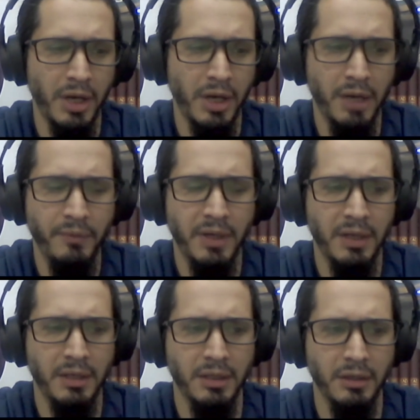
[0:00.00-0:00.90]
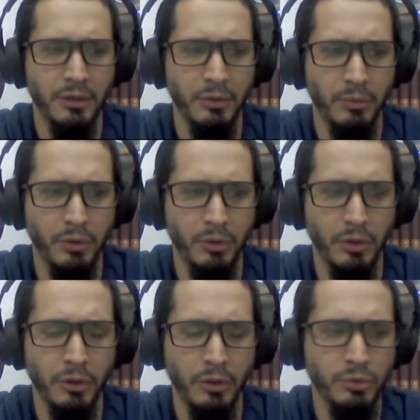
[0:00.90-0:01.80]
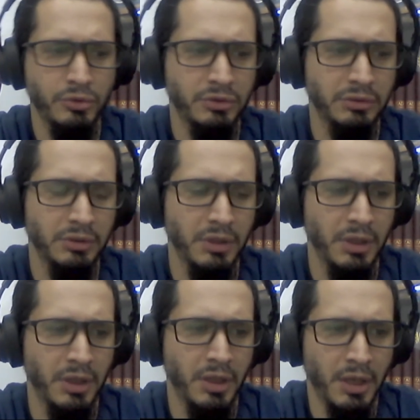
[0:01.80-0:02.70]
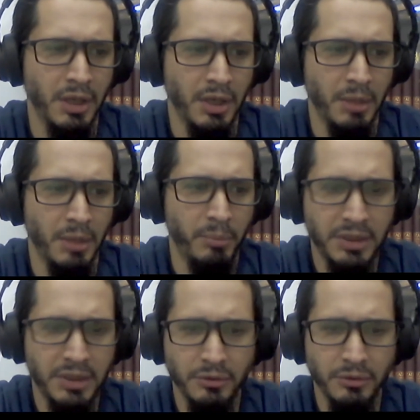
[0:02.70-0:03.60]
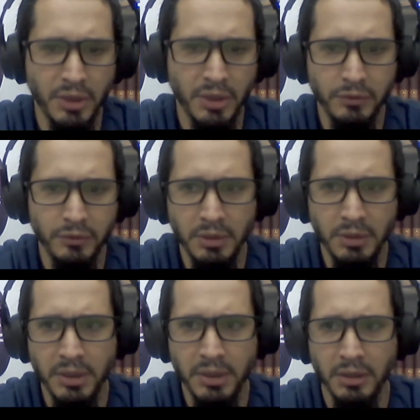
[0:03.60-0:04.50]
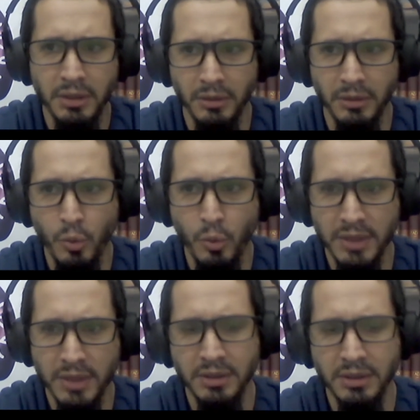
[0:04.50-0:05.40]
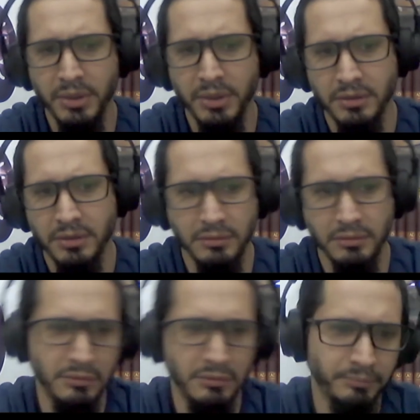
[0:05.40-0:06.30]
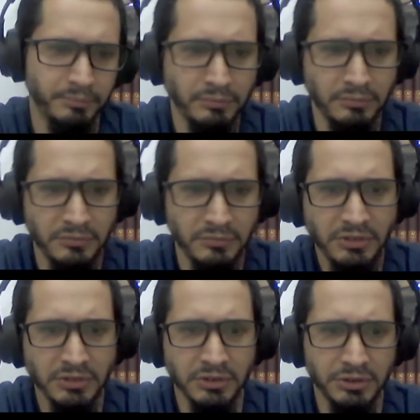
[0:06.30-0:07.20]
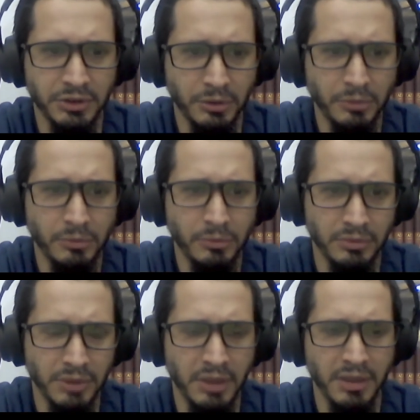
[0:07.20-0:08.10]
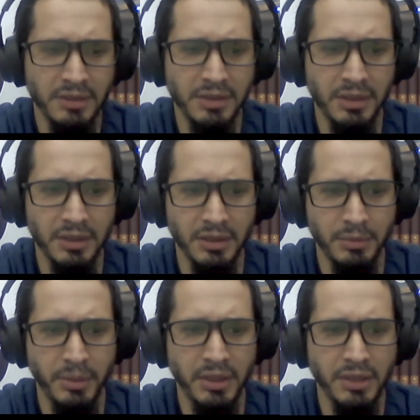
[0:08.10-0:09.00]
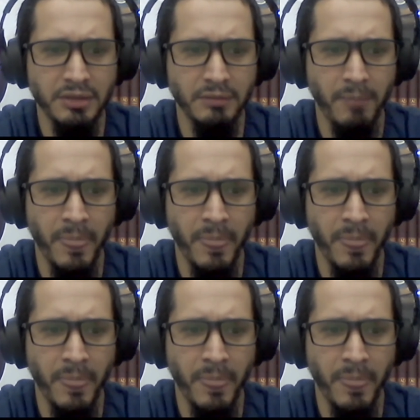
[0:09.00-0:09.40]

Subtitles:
have a close person who had TB who was in the prison. So that is the explanation.